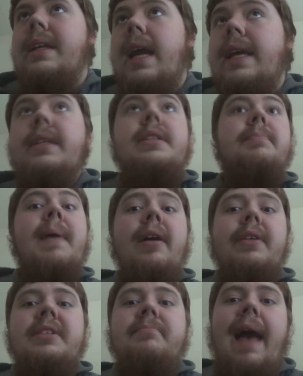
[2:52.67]
and it's
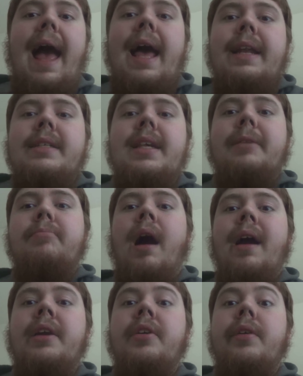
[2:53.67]
about as bad as like
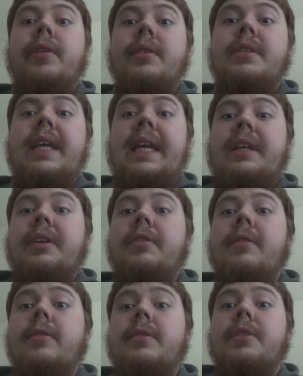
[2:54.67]
buying your
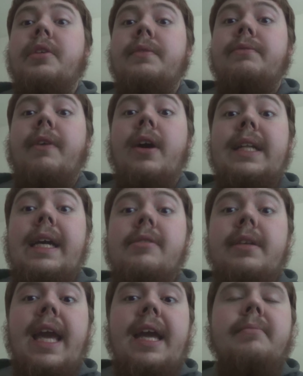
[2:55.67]
13-year-old the new
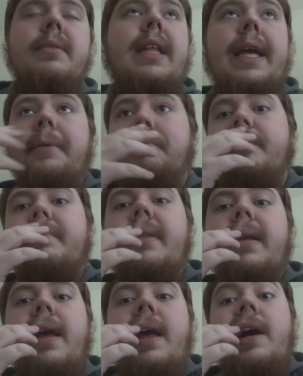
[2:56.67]
Fallout game. Like,
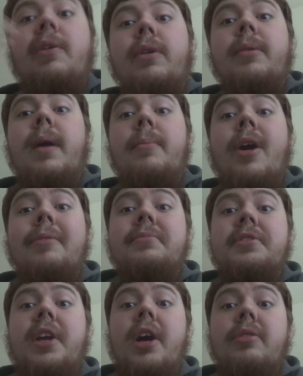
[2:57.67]
one of my
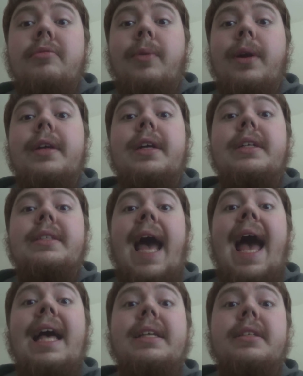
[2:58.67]
mom's co-workers
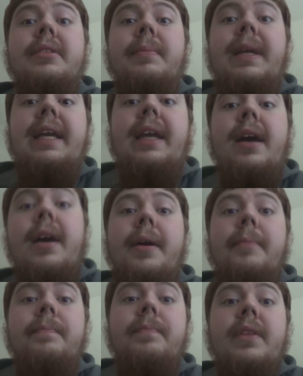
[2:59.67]
asked me
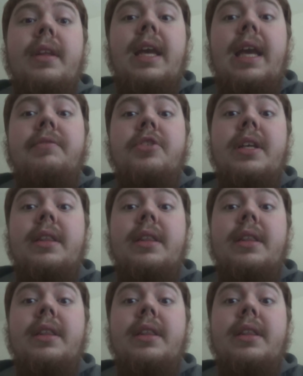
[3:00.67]
if she